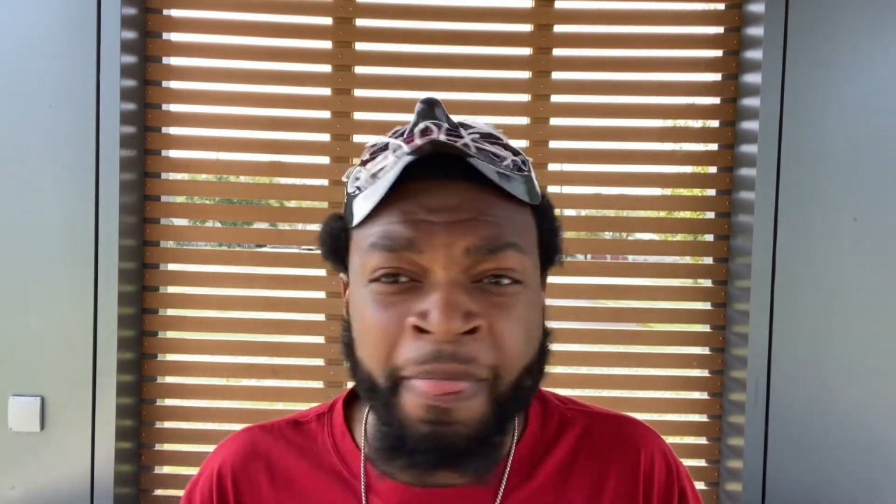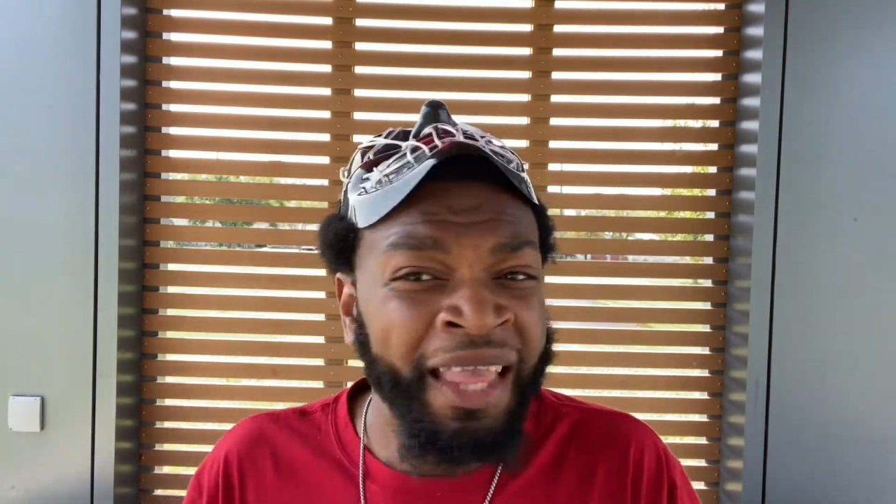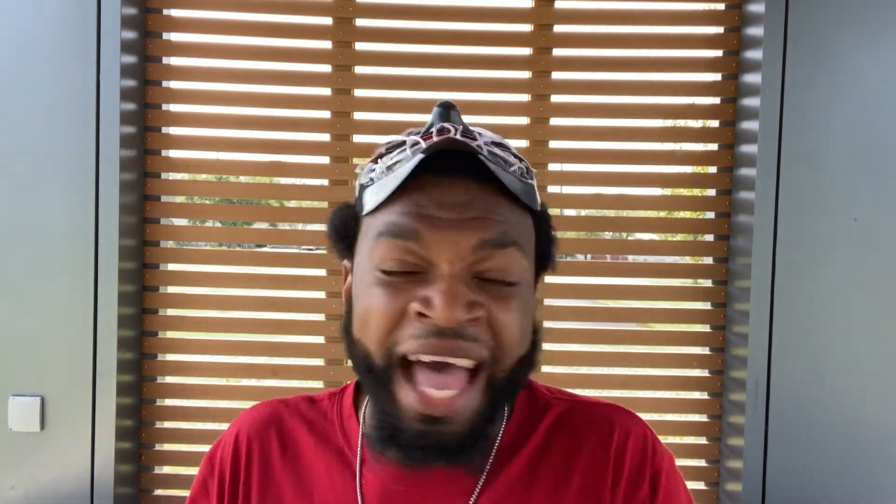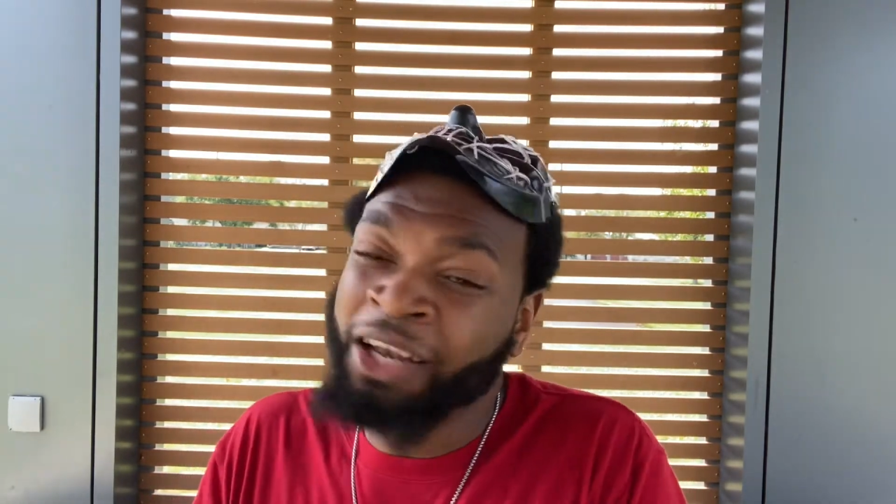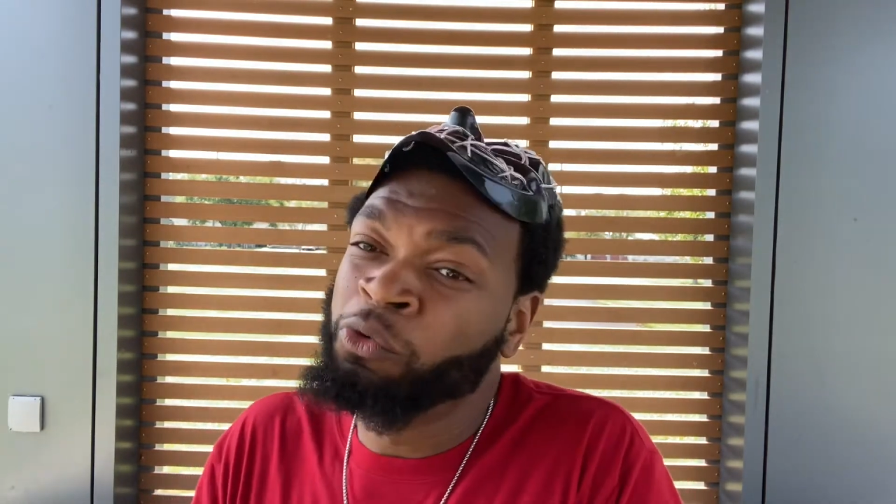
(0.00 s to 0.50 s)

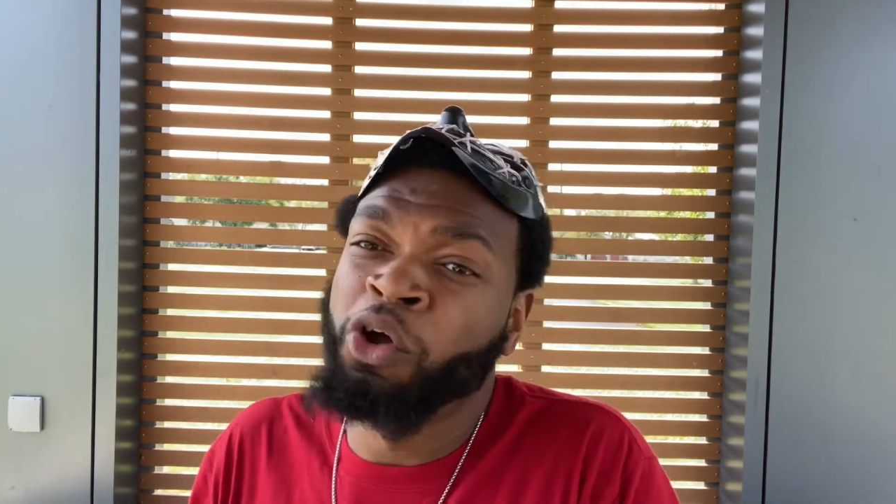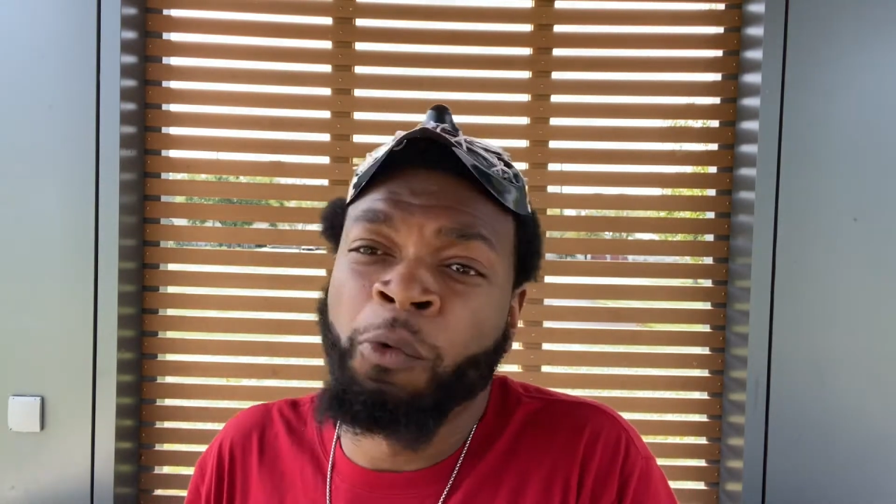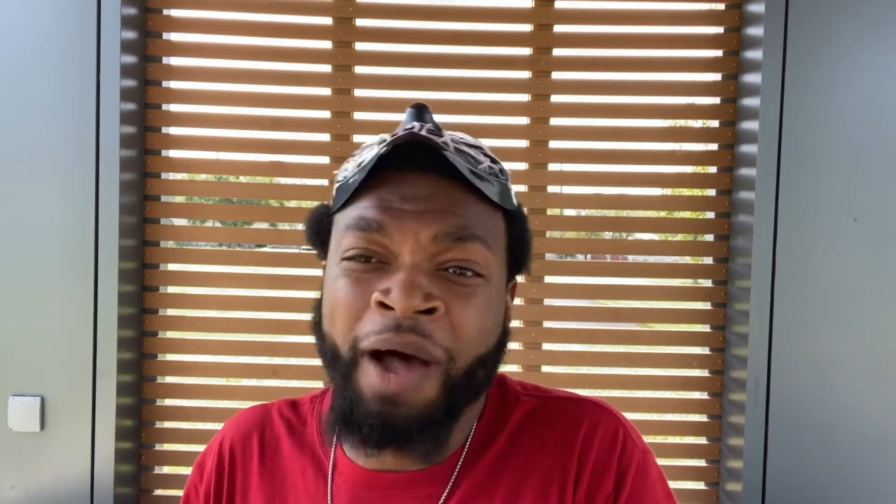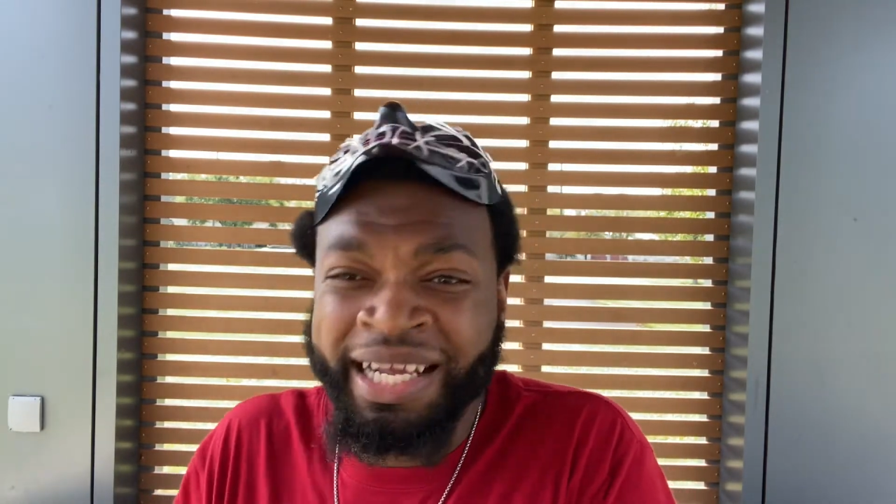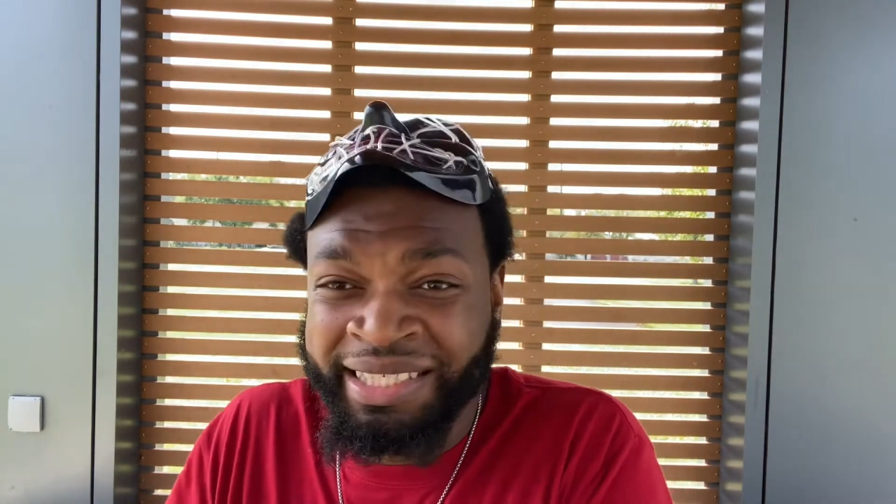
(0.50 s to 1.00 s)
I don't know
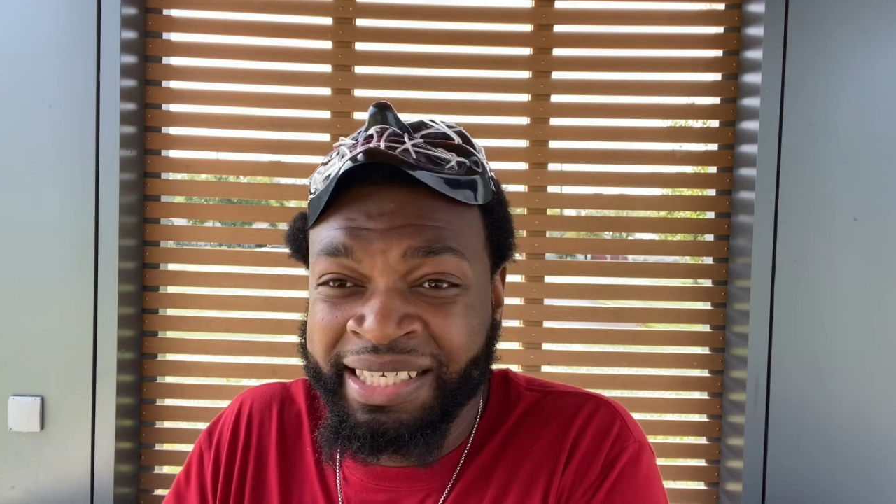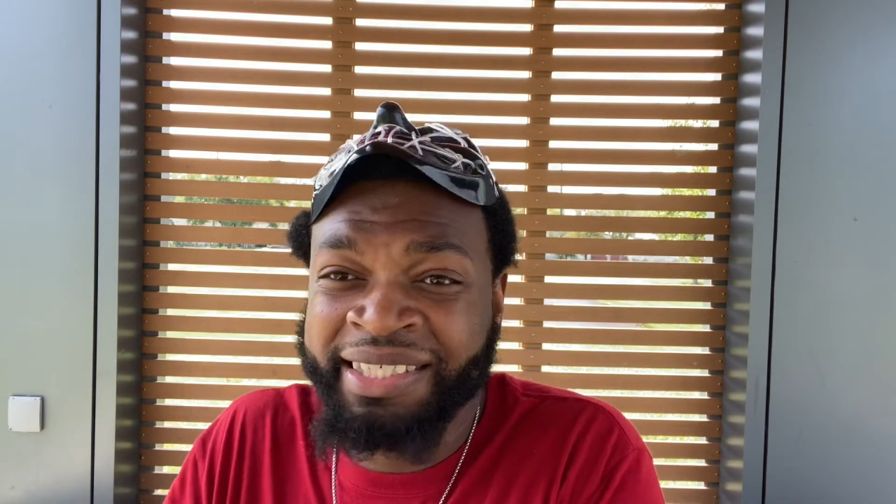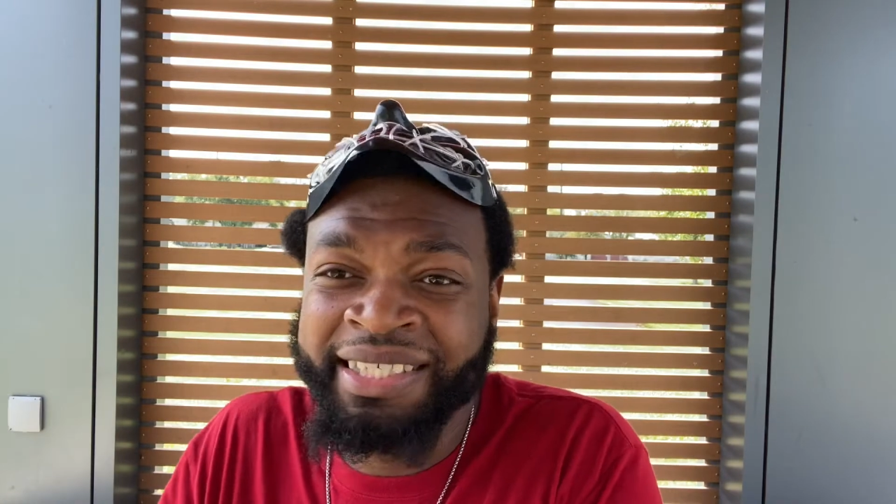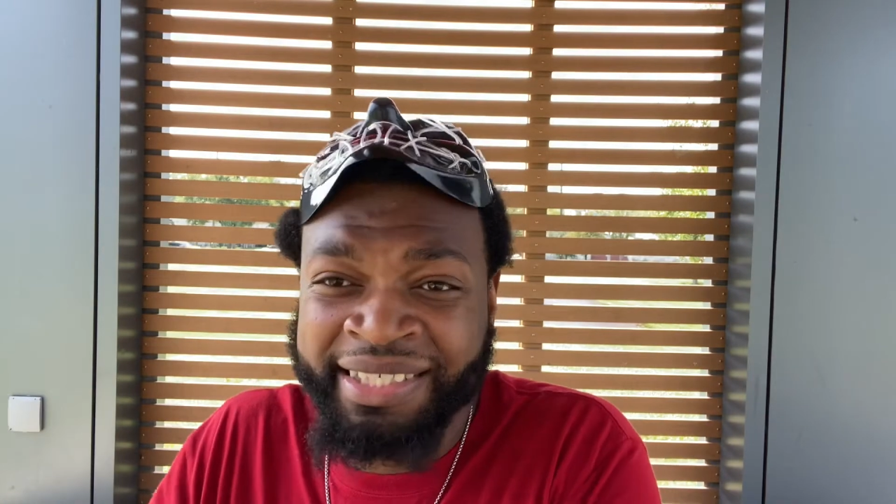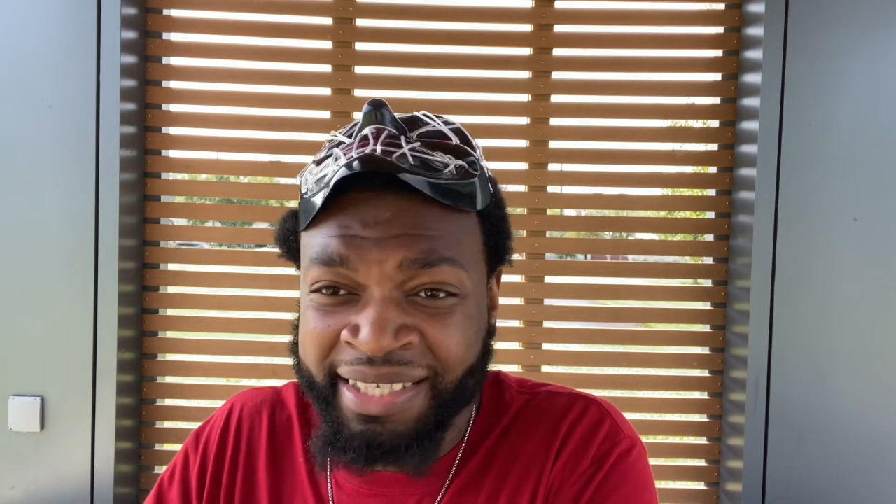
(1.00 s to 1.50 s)
why such
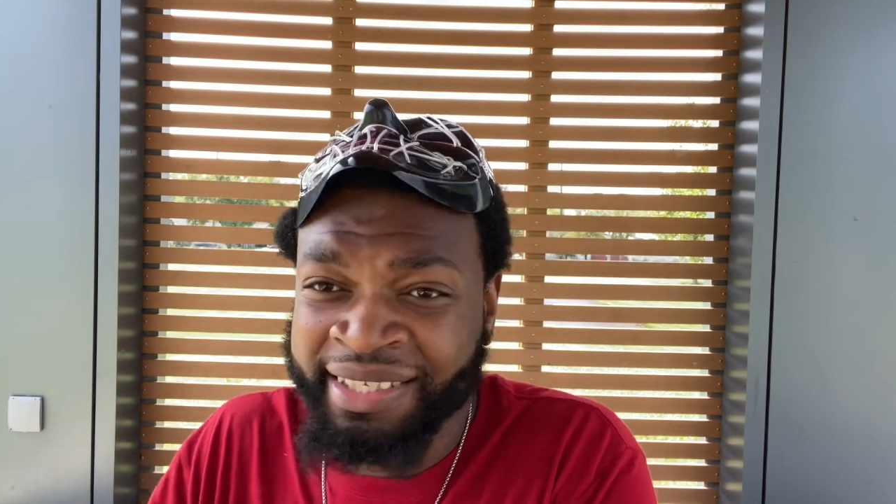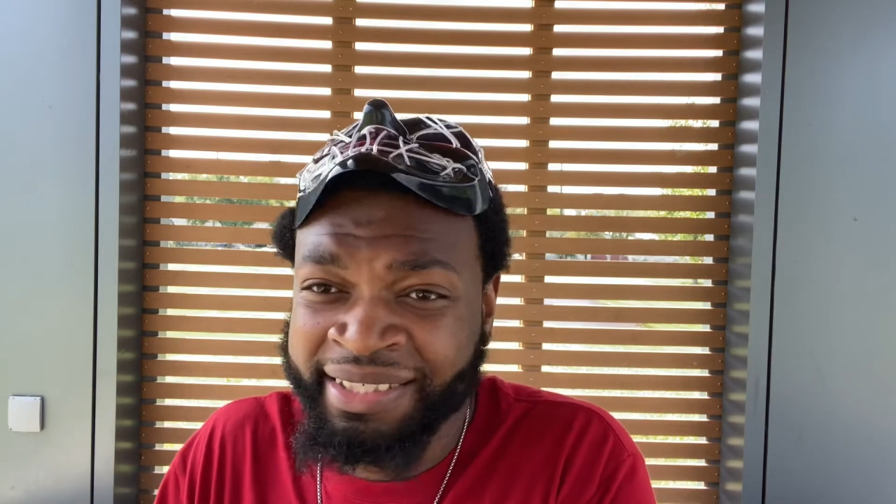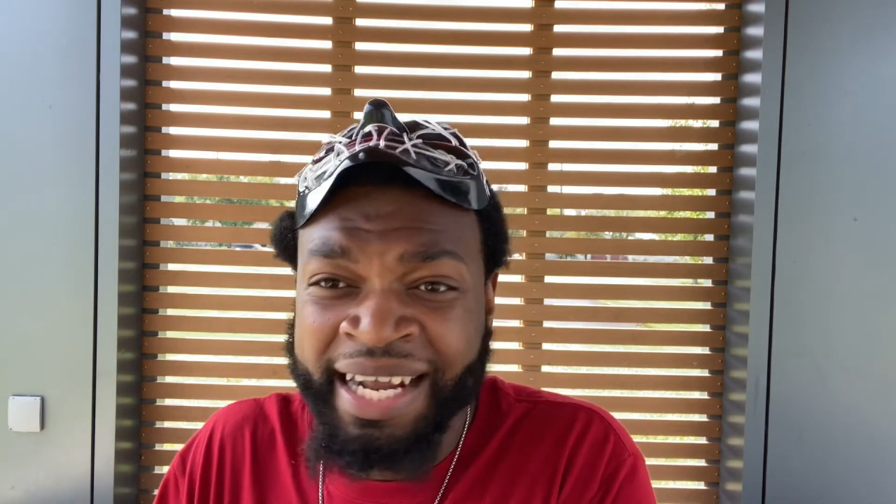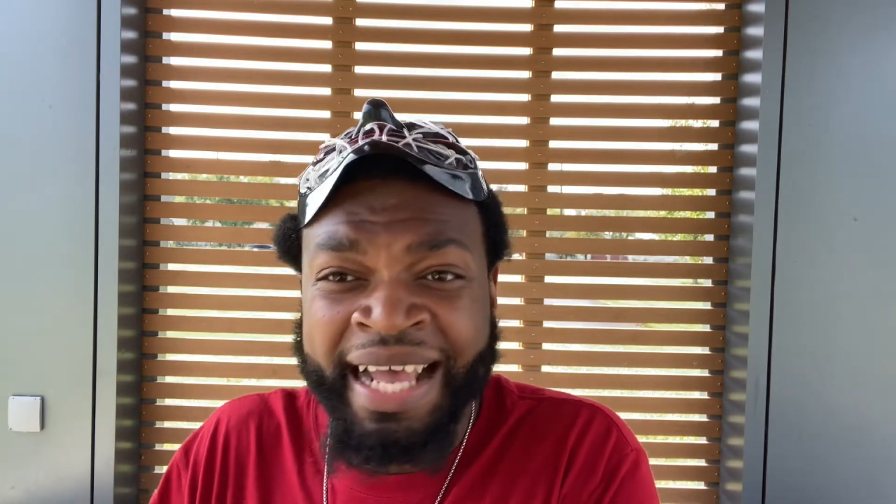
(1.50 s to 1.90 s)
and such